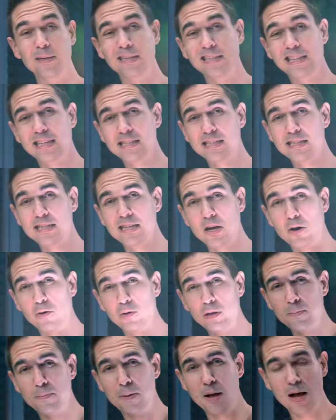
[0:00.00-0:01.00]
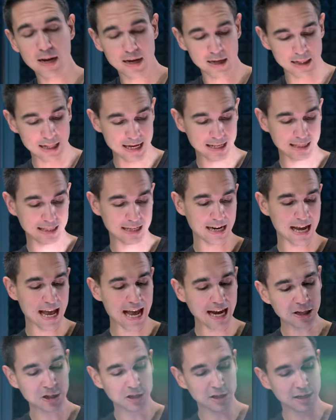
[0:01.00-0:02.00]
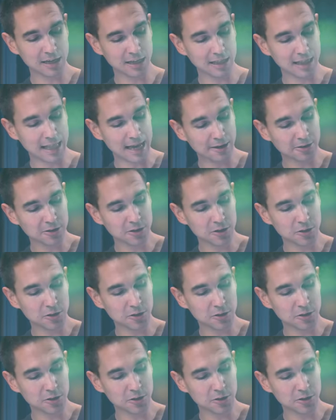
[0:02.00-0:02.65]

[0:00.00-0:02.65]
mean, this is the only pocket light that actually allows